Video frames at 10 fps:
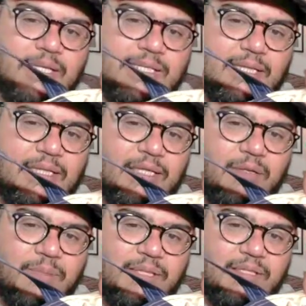It's a
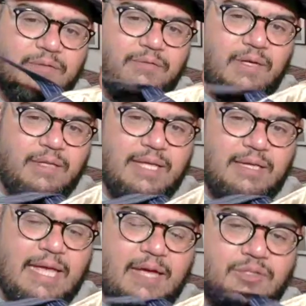little bit different than
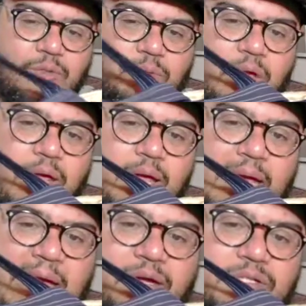the actual
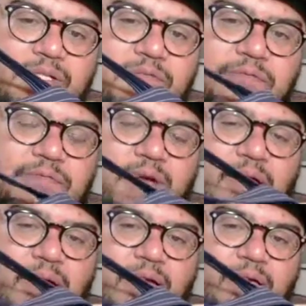handkerchief
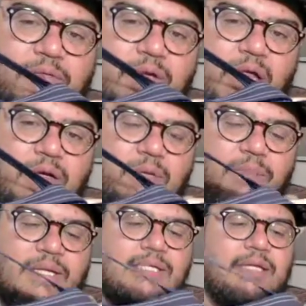color,
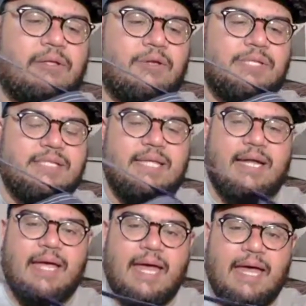but it's the closest that
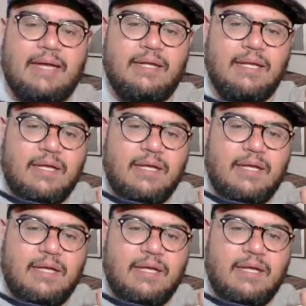I had.